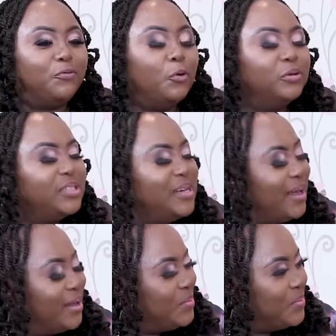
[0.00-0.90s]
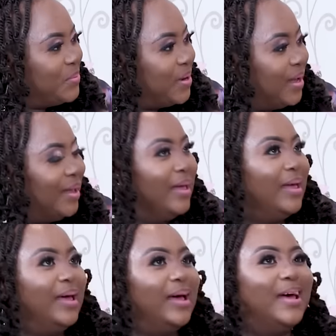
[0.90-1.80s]
a fond name.
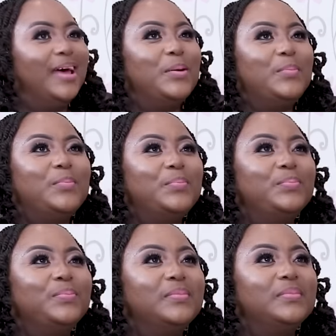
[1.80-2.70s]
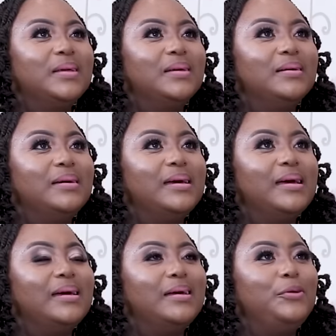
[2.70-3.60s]
You
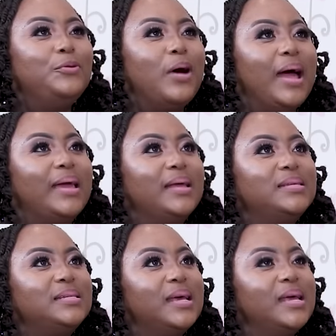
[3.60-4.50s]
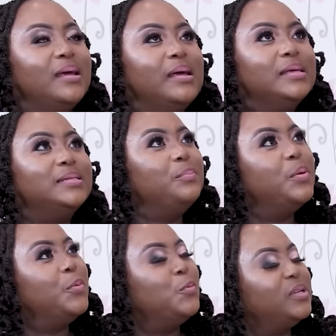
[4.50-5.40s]
know, I can say, some
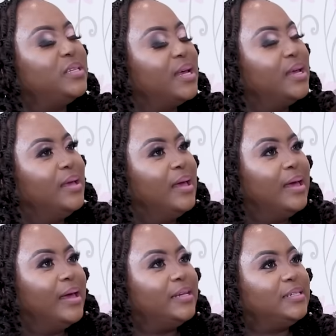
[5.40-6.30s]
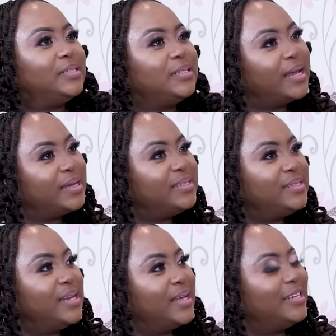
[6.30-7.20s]
people will say a track is
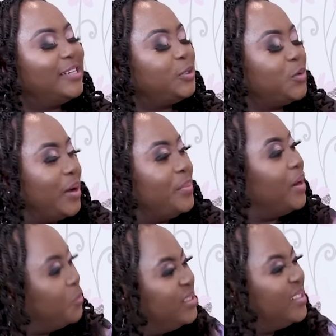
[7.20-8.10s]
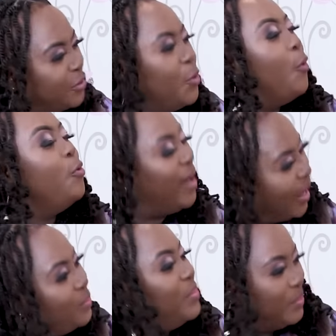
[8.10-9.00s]
dedicated to her, but I would say your whole
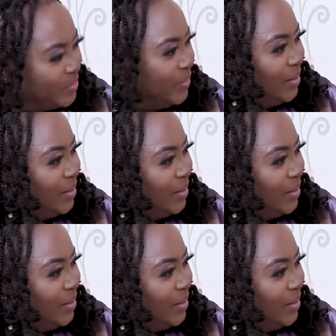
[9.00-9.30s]
album